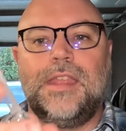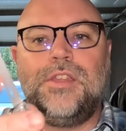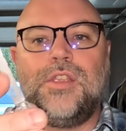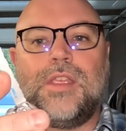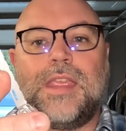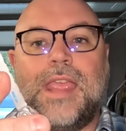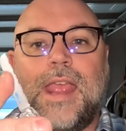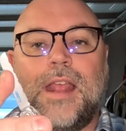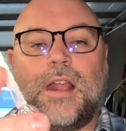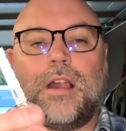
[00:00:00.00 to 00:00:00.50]
you
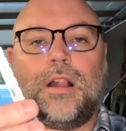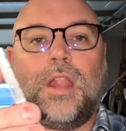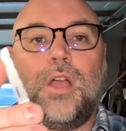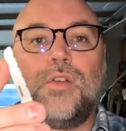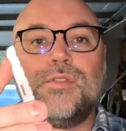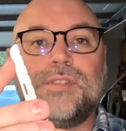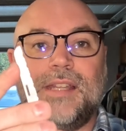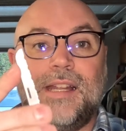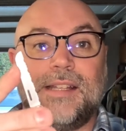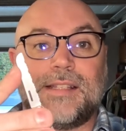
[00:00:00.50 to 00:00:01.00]
can't
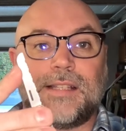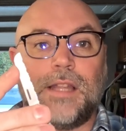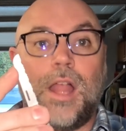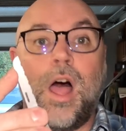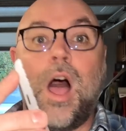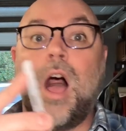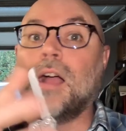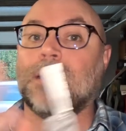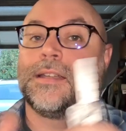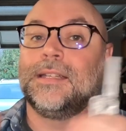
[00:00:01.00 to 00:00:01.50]
close it. It's
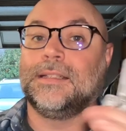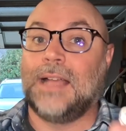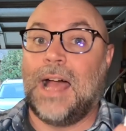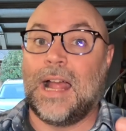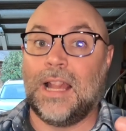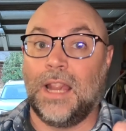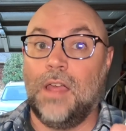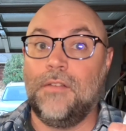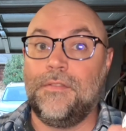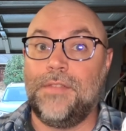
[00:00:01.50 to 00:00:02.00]
locked. I
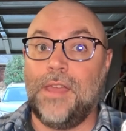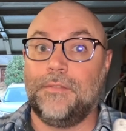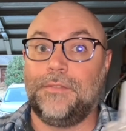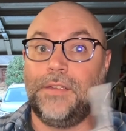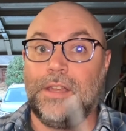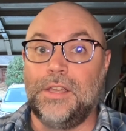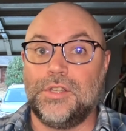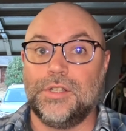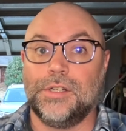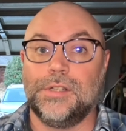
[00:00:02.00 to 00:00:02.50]
love that
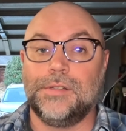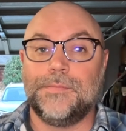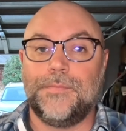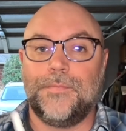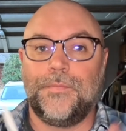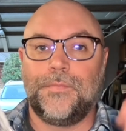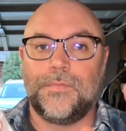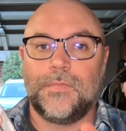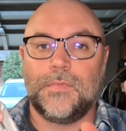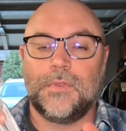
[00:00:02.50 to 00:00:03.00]
feature.
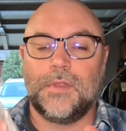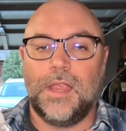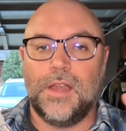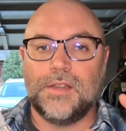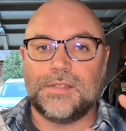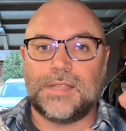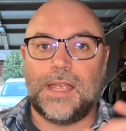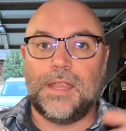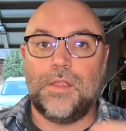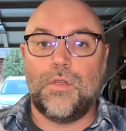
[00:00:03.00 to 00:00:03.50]

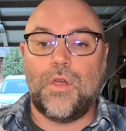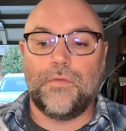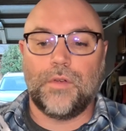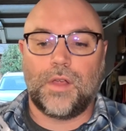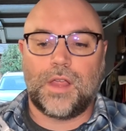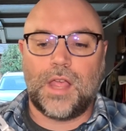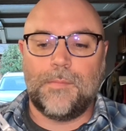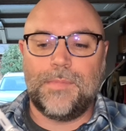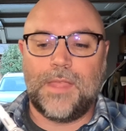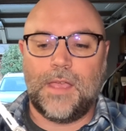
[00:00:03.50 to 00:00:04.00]
Here's how you
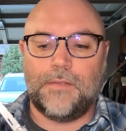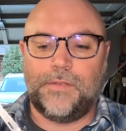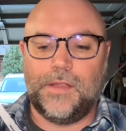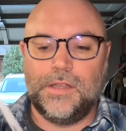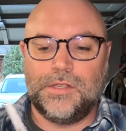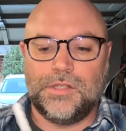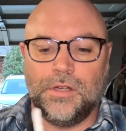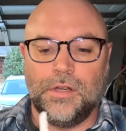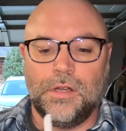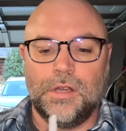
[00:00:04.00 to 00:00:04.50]
overcome that
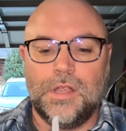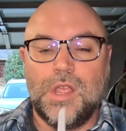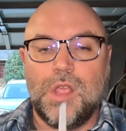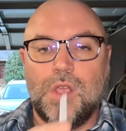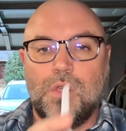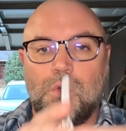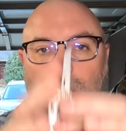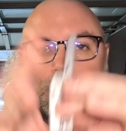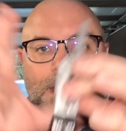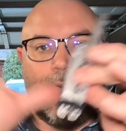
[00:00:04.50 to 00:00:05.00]
feature
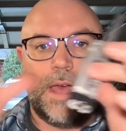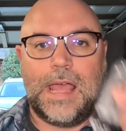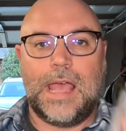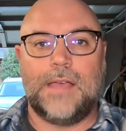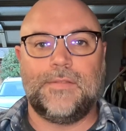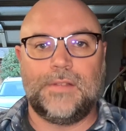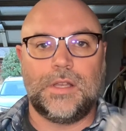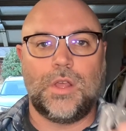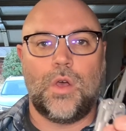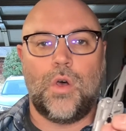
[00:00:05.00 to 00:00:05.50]
without
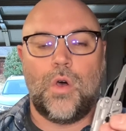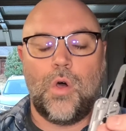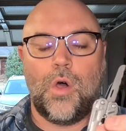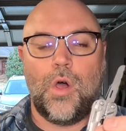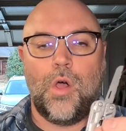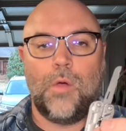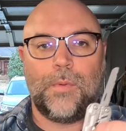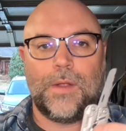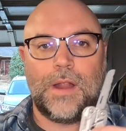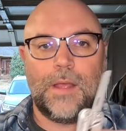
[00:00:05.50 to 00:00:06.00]
having to
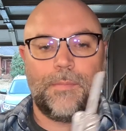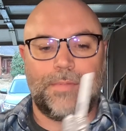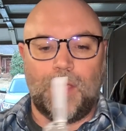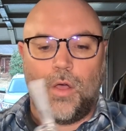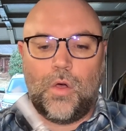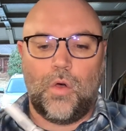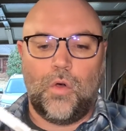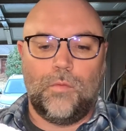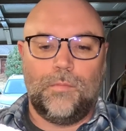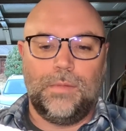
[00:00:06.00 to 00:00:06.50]
open up the
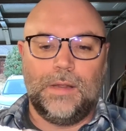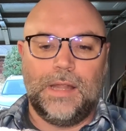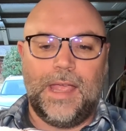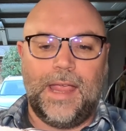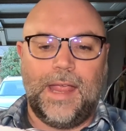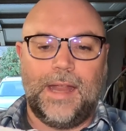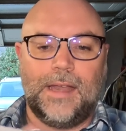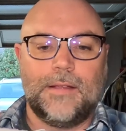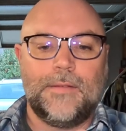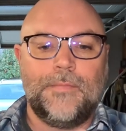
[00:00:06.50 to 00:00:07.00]
whole
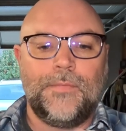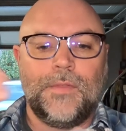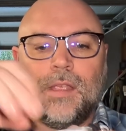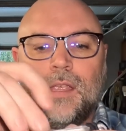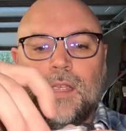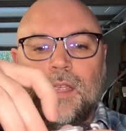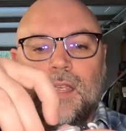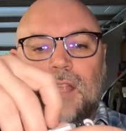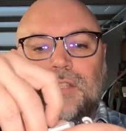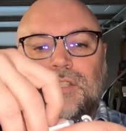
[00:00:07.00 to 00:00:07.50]
blade.
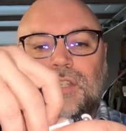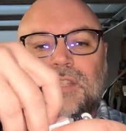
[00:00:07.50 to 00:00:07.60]
Is you